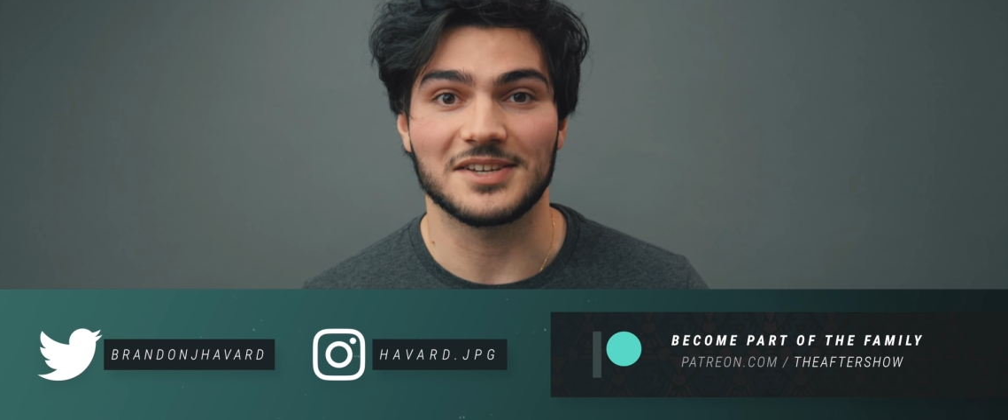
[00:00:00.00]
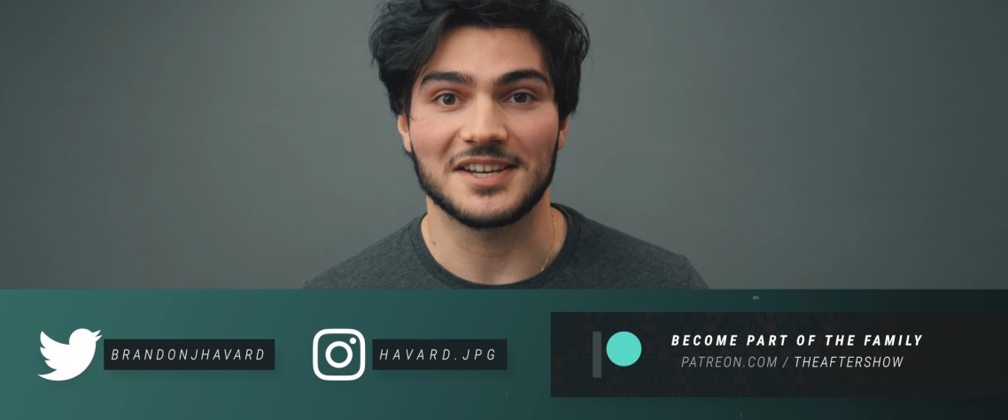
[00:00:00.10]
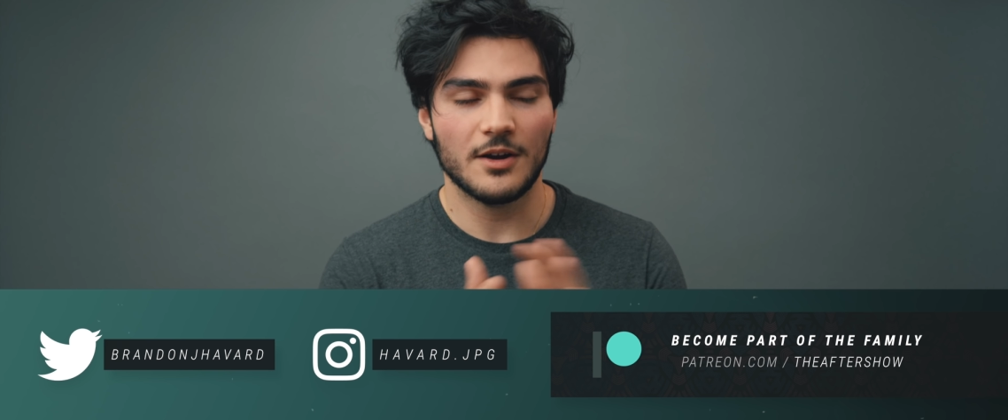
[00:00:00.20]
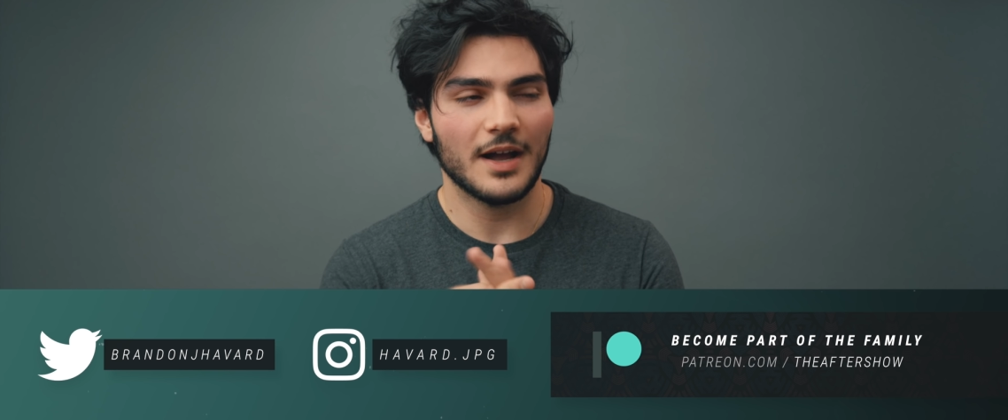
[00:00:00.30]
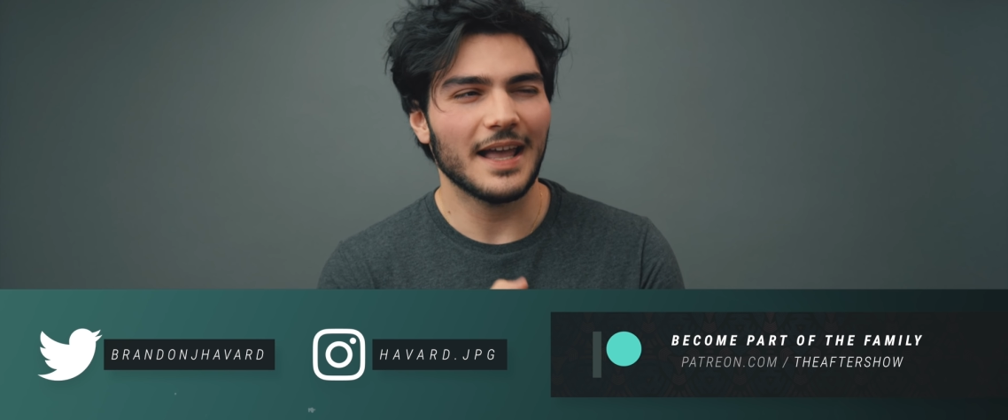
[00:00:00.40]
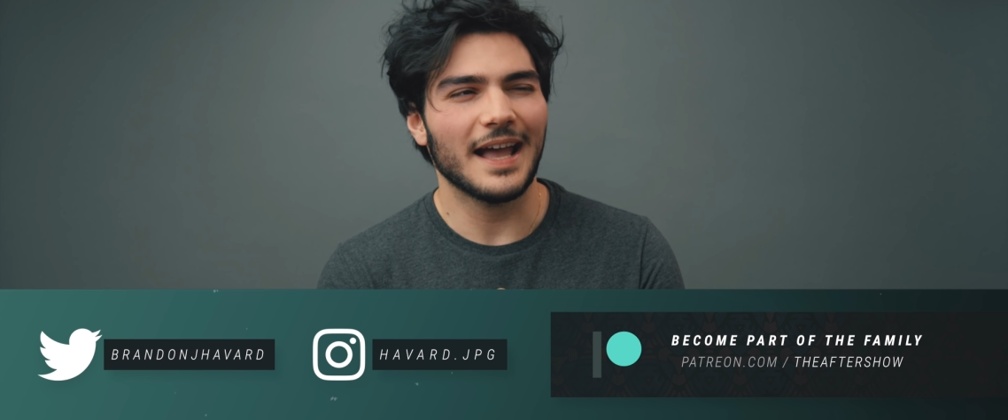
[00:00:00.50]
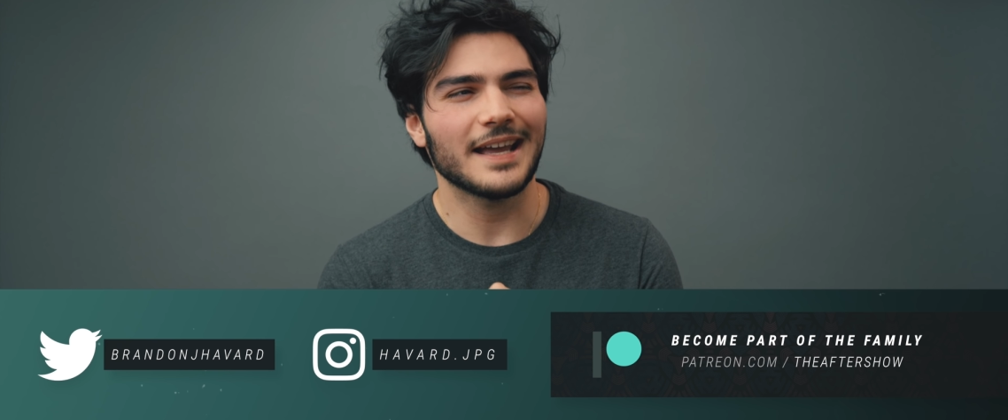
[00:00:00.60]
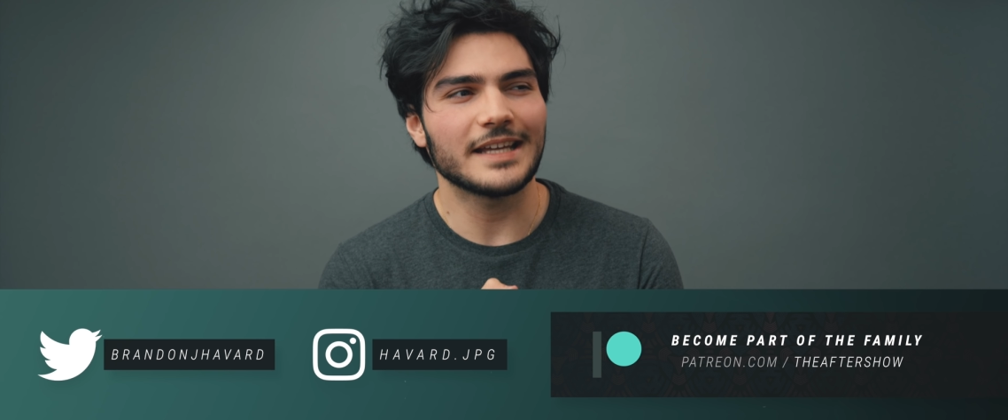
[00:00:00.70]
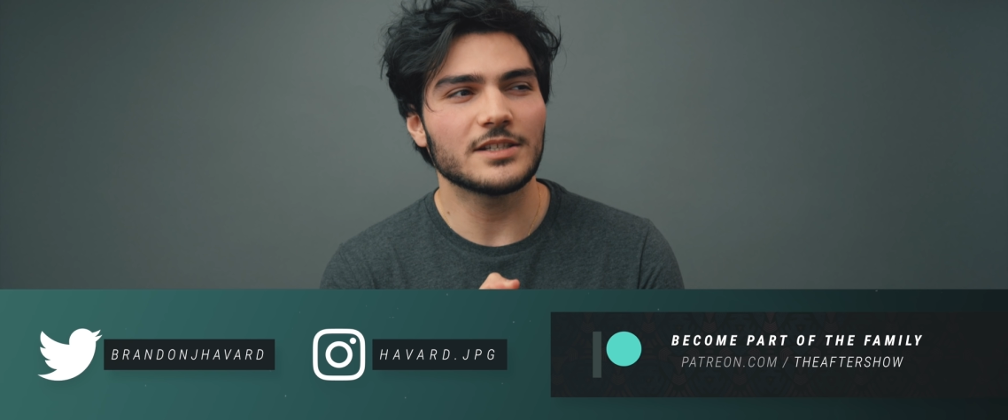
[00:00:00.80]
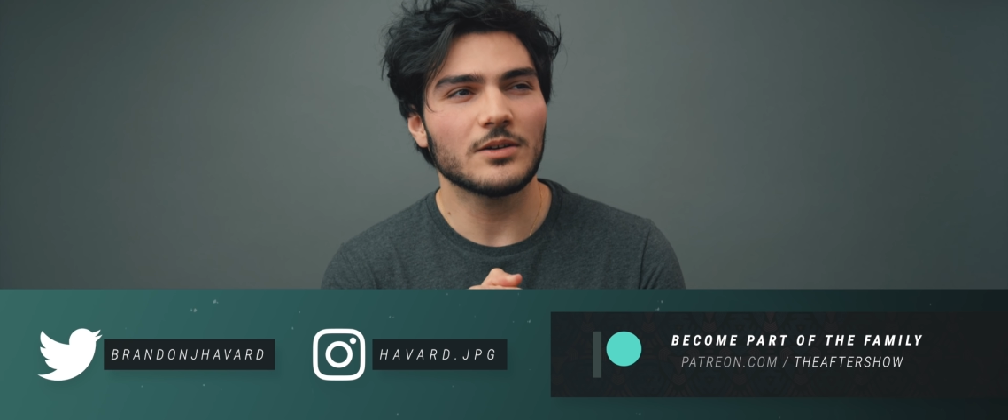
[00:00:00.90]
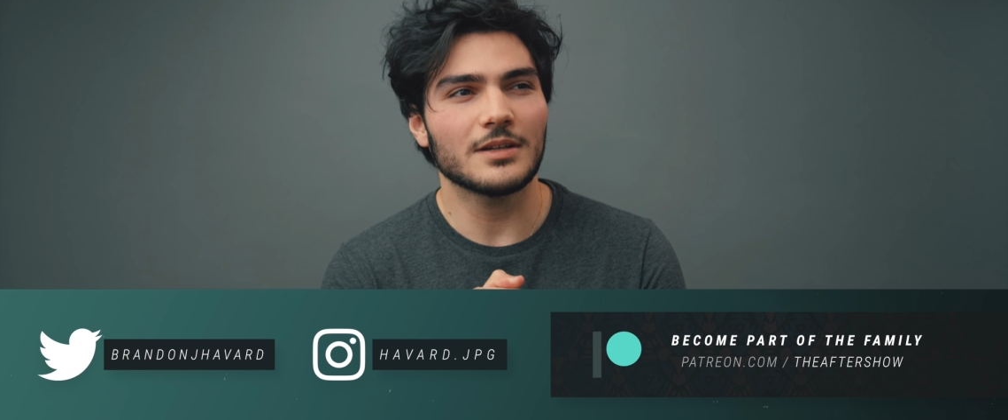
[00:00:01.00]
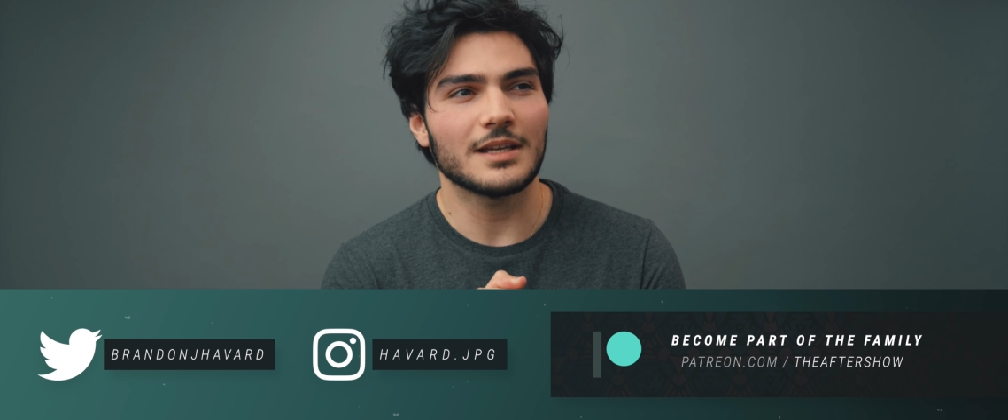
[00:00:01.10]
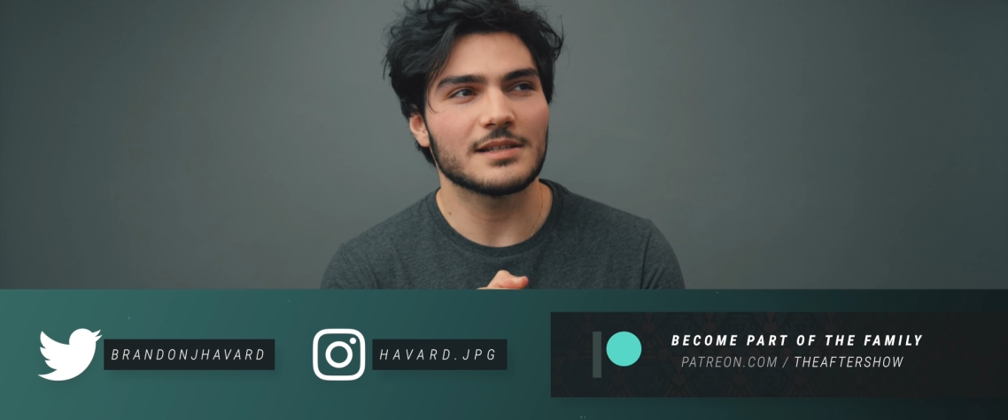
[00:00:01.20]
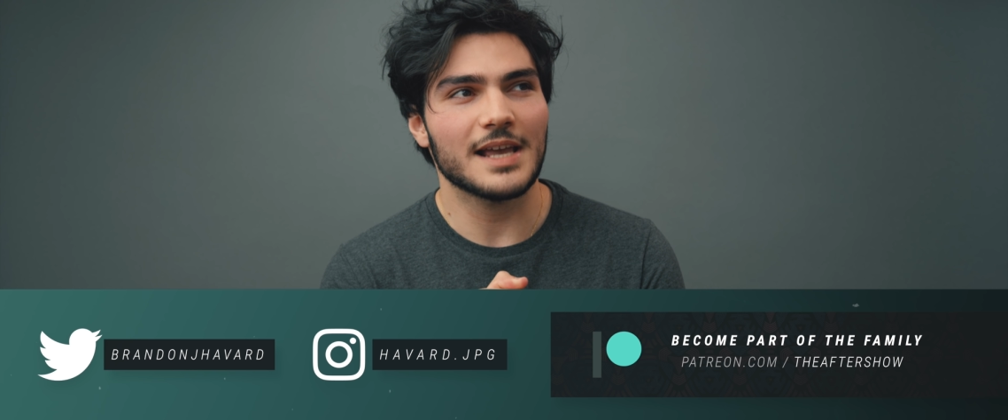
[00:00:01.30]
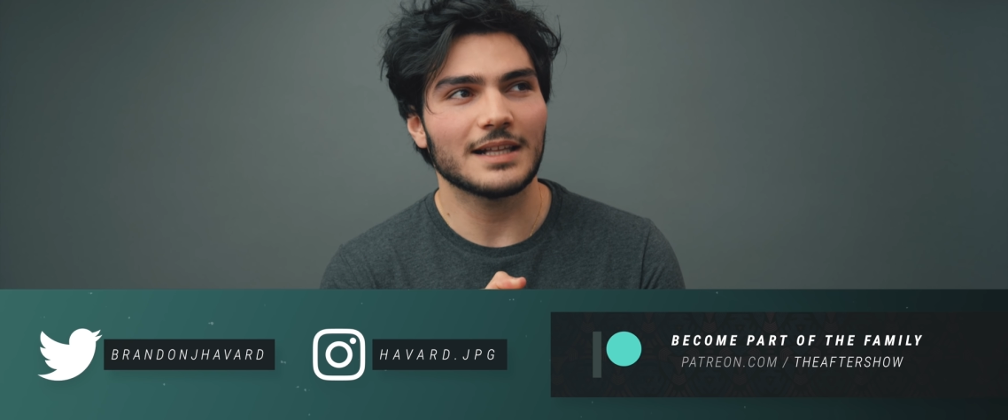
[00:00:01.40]
You know, I don't
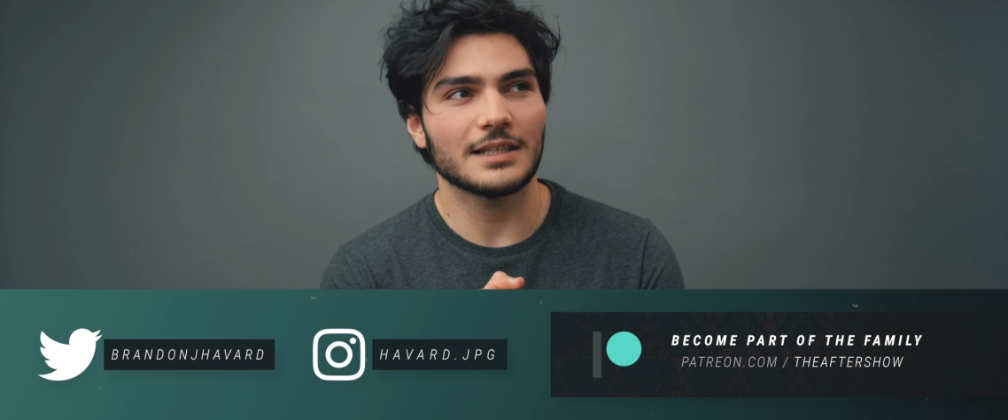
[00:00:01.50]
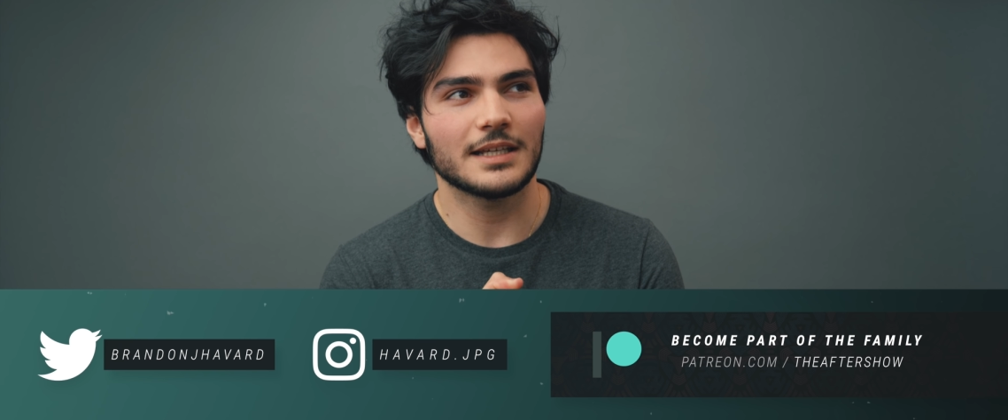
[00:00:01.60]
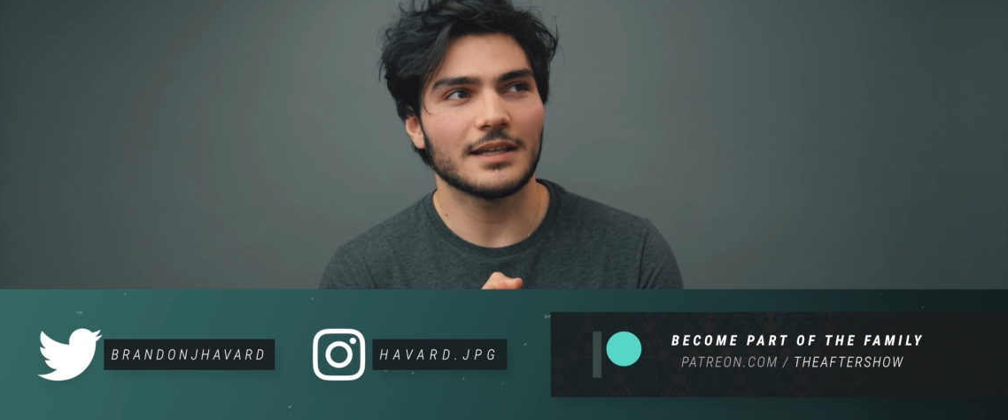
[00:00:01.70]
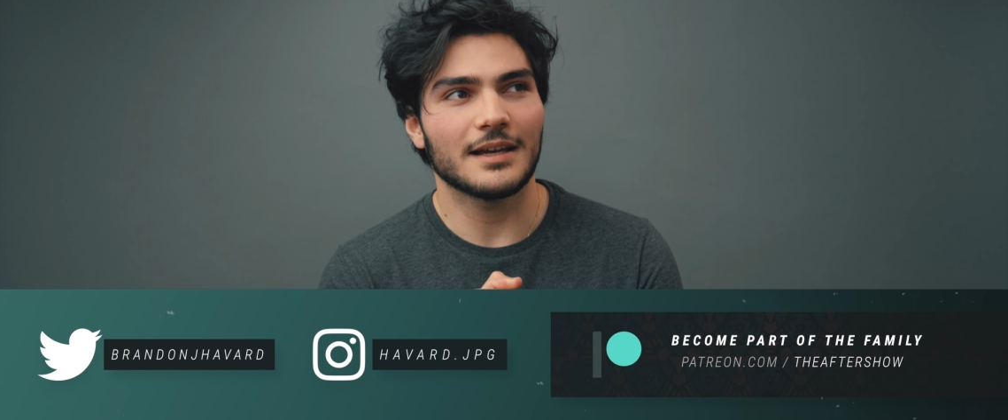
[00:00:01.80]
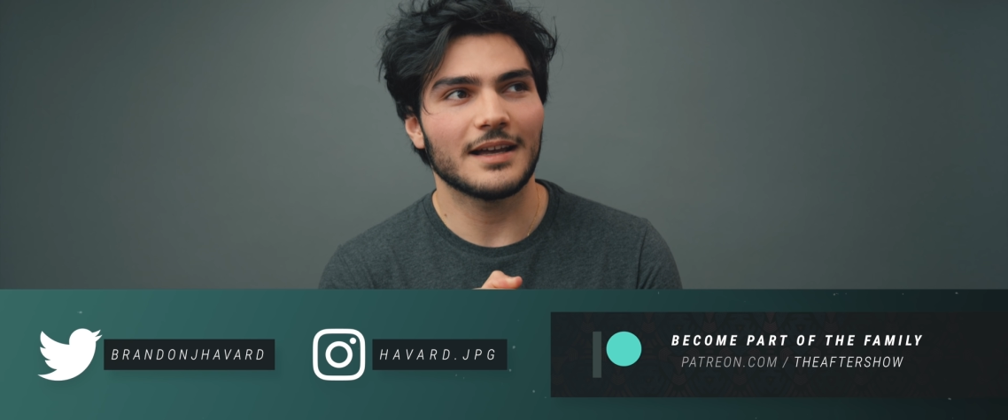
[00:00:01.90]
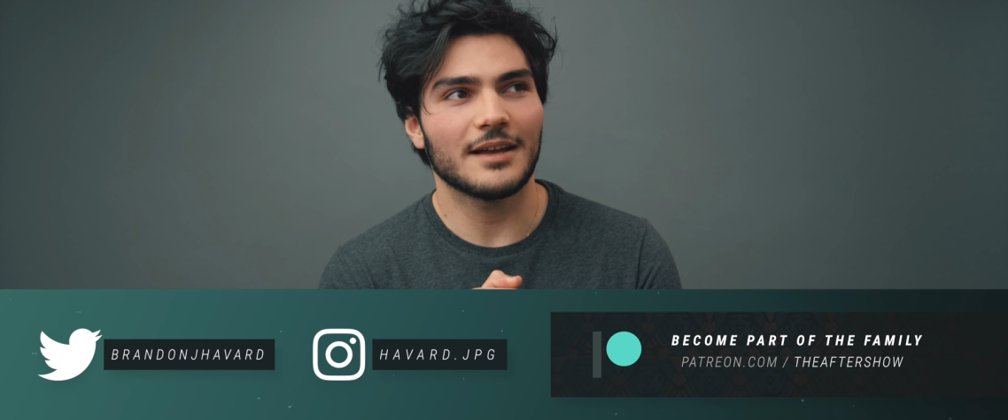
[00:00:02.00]
exactly